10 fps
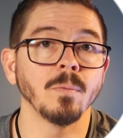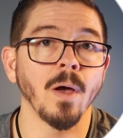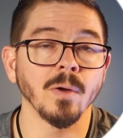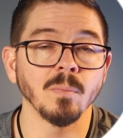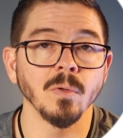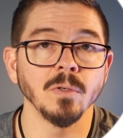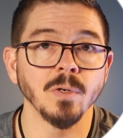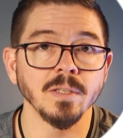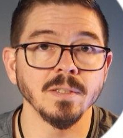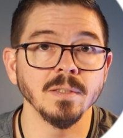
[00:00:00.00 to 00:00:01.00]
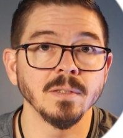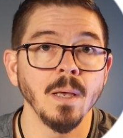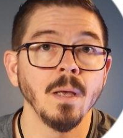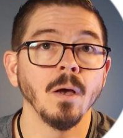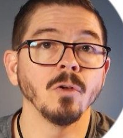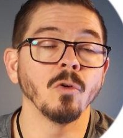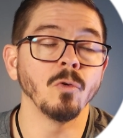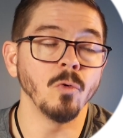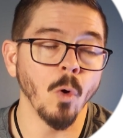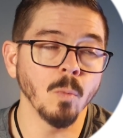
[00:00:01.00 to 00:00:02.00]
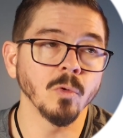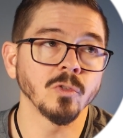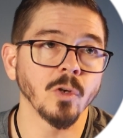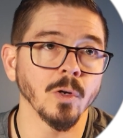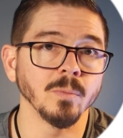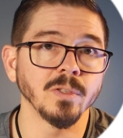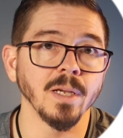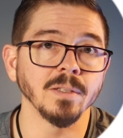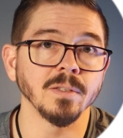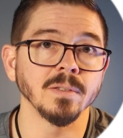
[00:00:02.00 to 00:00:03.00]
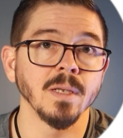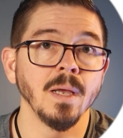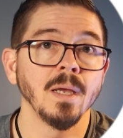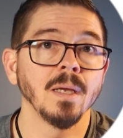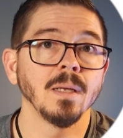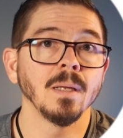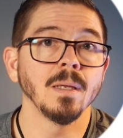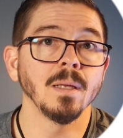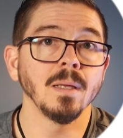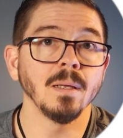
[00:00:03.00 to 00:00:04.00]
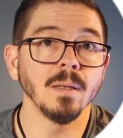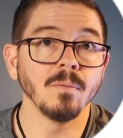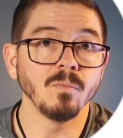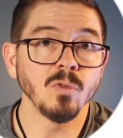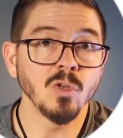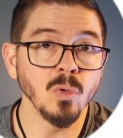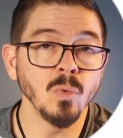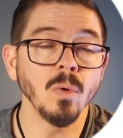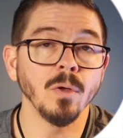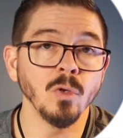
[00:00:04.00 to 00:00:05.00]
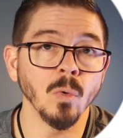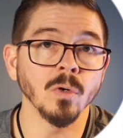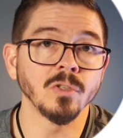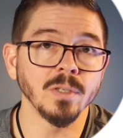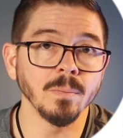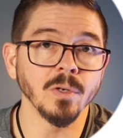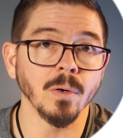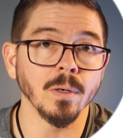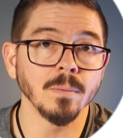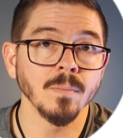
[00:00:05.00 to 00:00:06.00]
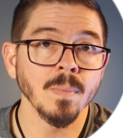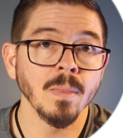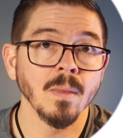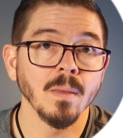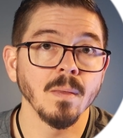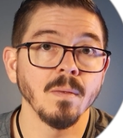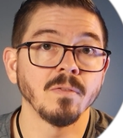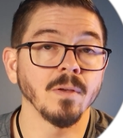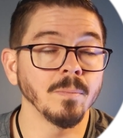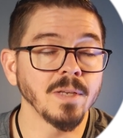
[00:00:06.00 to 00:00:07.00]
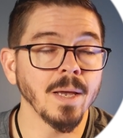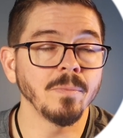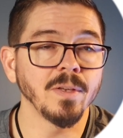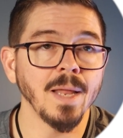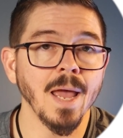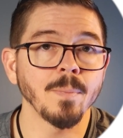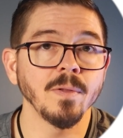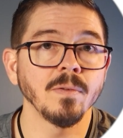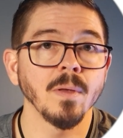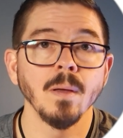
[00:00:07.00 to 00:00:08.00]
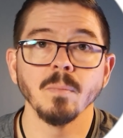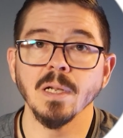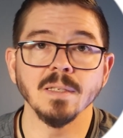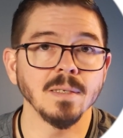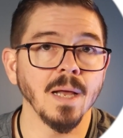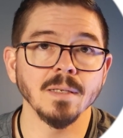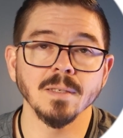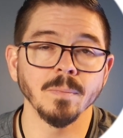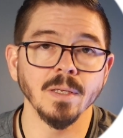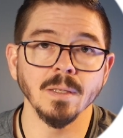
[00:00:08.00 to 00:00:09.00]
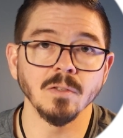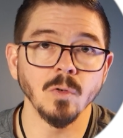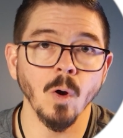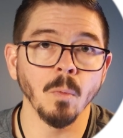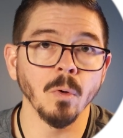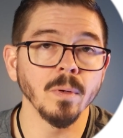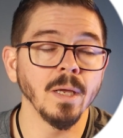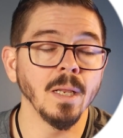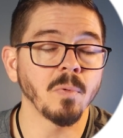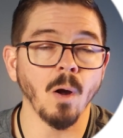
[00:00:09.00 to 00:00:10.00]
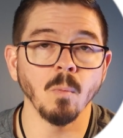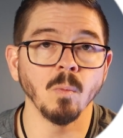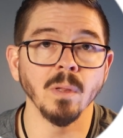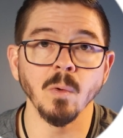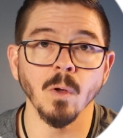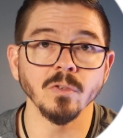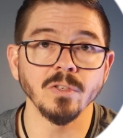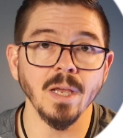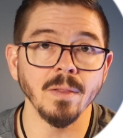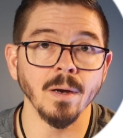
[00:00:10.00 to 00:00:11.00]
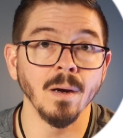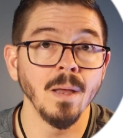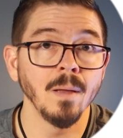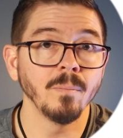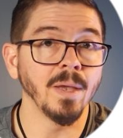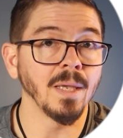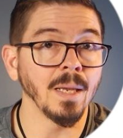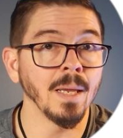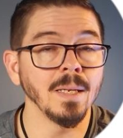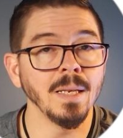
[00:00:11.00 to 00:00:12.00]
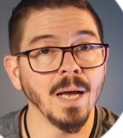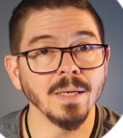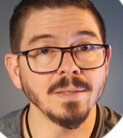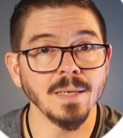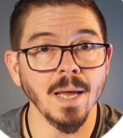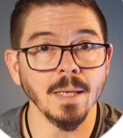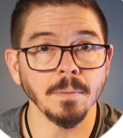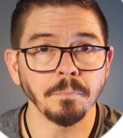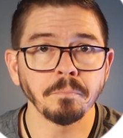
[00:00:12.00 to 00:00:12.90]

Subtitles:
routable addresses under normal circumstances to your SIM card. Sometimes it happens, but it's not something that's normal, and it probably won't stay there, making it not static.